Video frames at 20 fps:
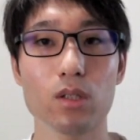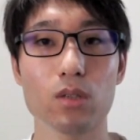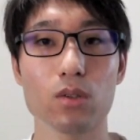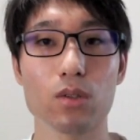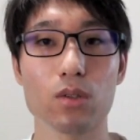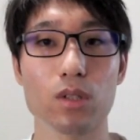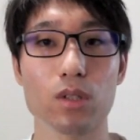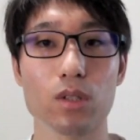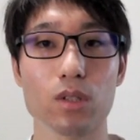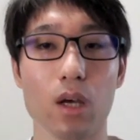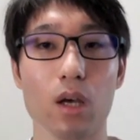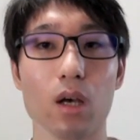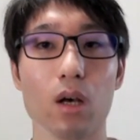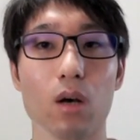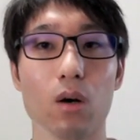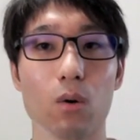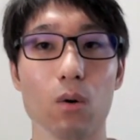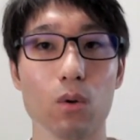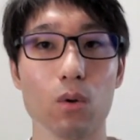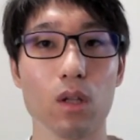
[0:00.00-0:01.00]
The ability
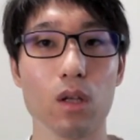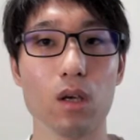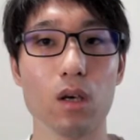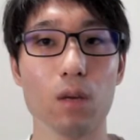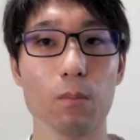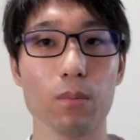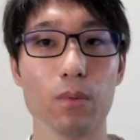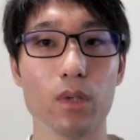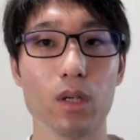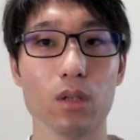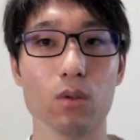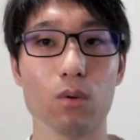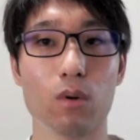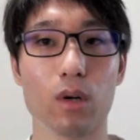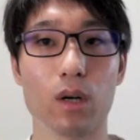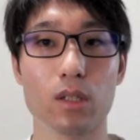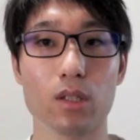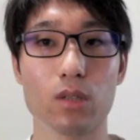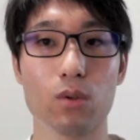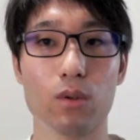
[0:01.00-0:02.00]
to use OTA
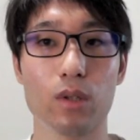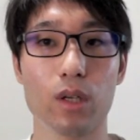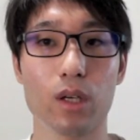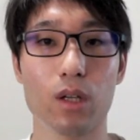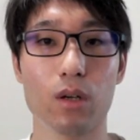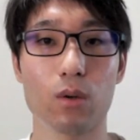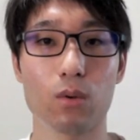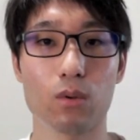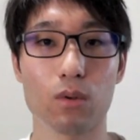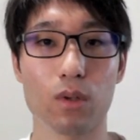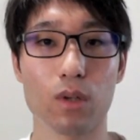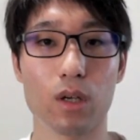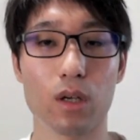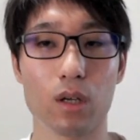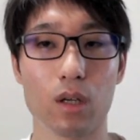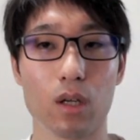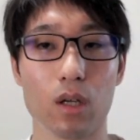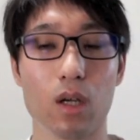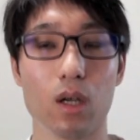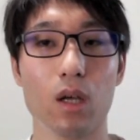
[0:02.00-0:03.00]
updates as
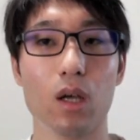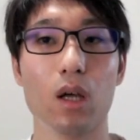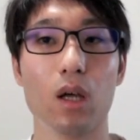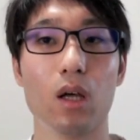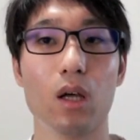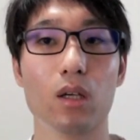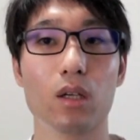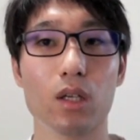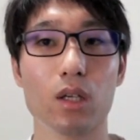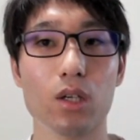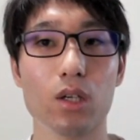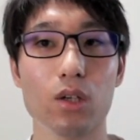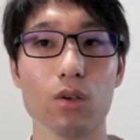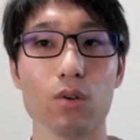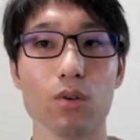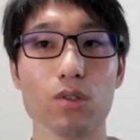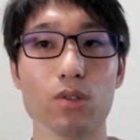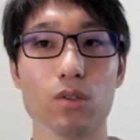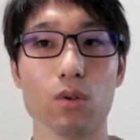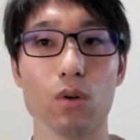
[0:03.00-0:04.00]
hotfix shortened the lead
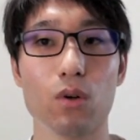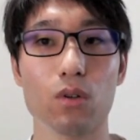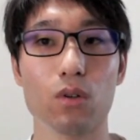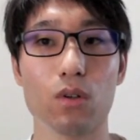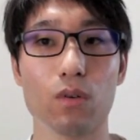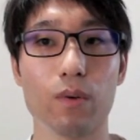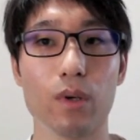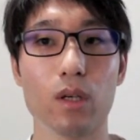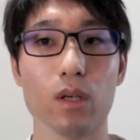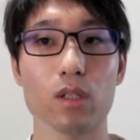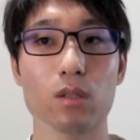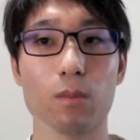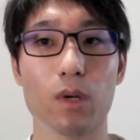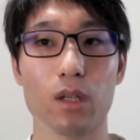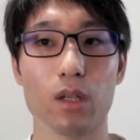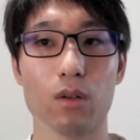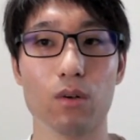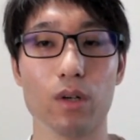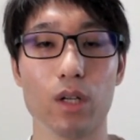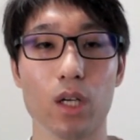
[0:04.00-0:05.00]
time for
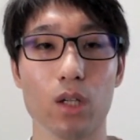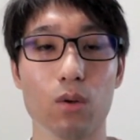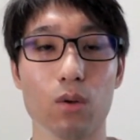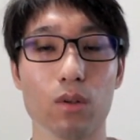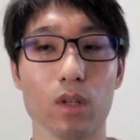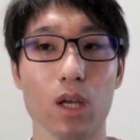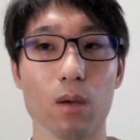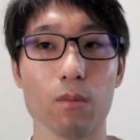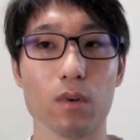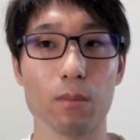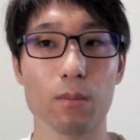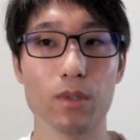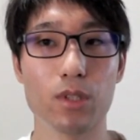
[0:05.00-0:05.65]
emergency hotfix,